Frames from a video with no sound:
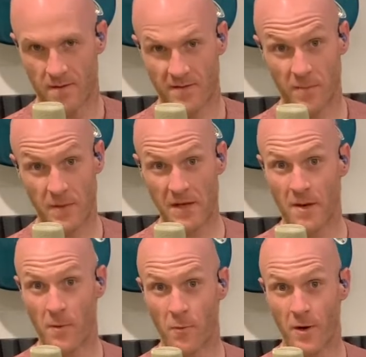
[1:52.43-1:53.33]
So beat
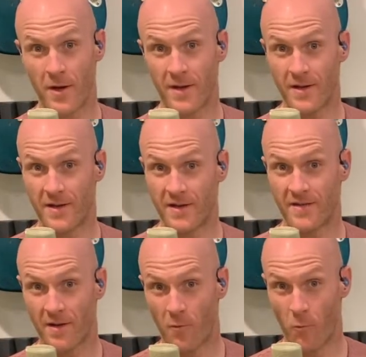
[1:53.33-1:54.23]
number one
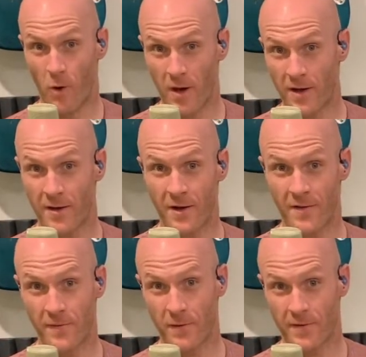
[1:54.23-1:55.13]
is one on
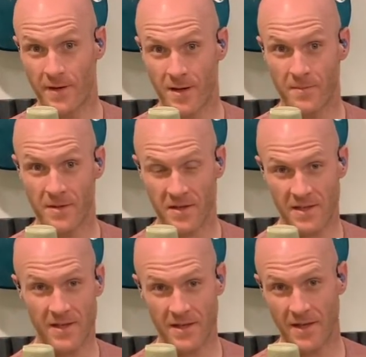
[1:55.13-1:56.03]
the floor tom,
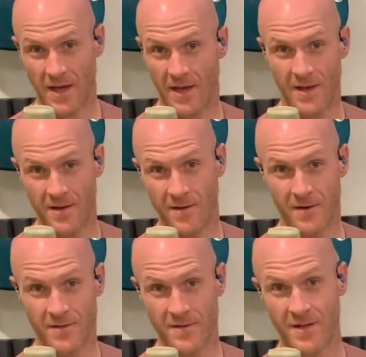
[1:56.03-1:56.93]
E and
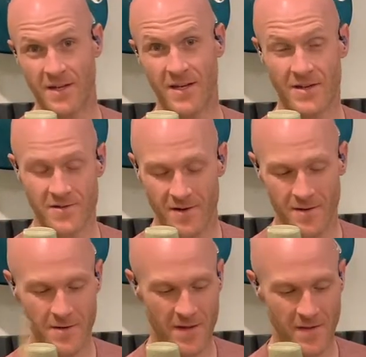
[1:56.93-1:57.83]
on the kick
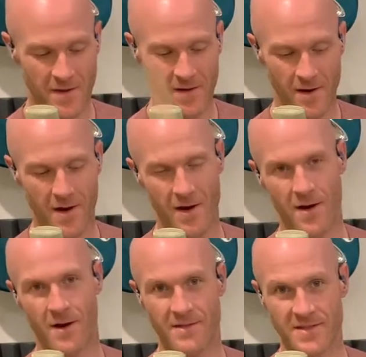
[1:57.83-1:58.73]
drum, and then uh
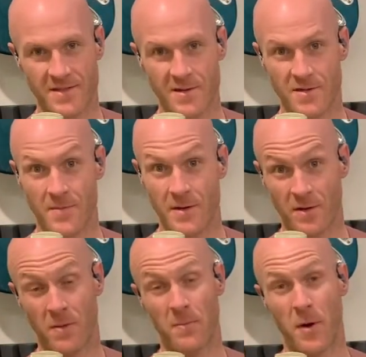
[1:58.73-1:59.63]
on the snare drum. And you're
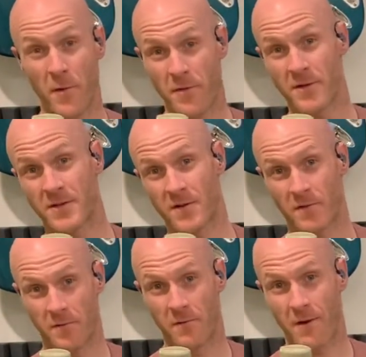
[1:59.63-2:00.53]
gonna play both of those
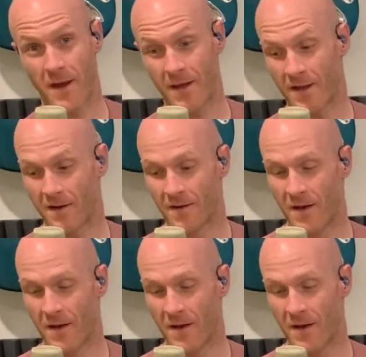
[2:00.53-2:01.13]
strokes with your right hand.